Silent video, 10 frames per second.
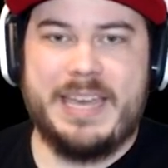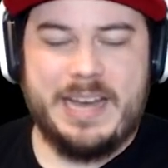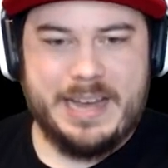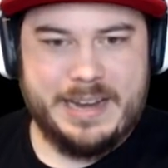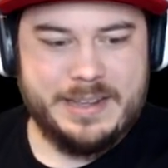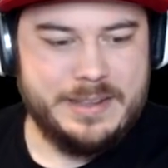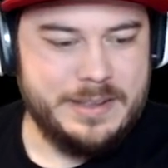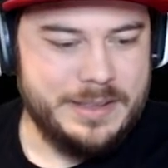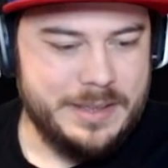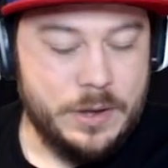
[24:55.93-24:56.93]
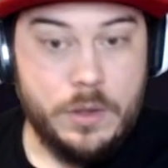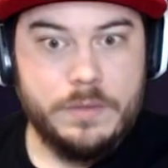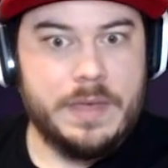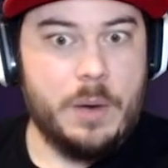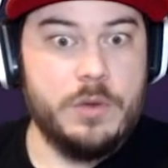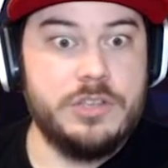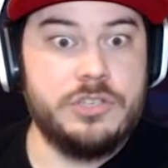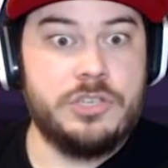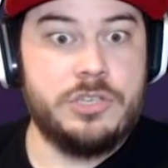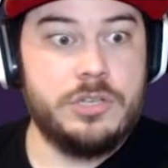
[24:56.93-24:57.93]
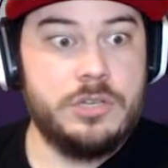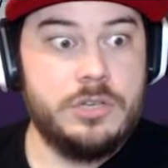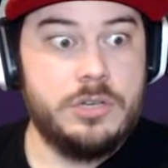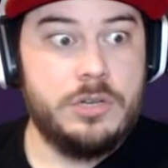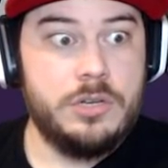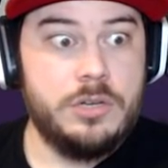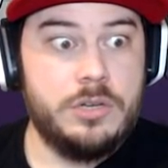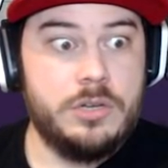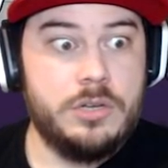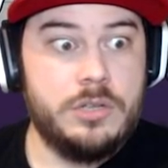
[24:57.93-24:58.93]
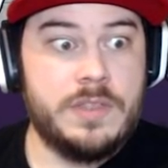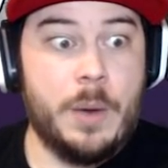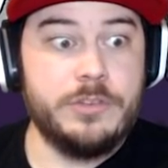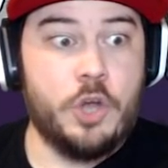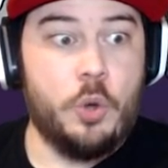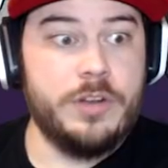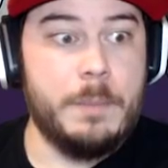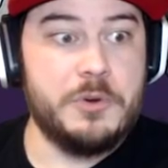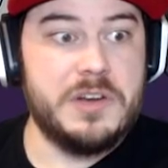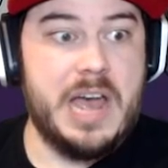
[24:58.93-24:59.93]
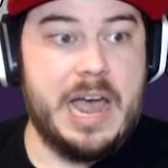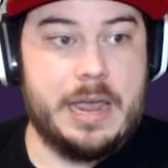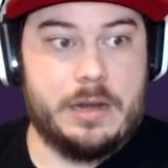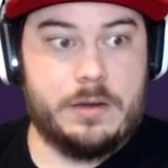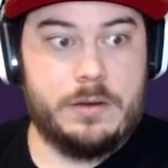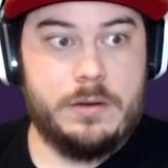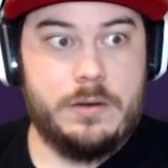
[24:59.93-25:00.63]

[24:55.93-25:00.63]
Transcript: God. That was, that was hole number nine.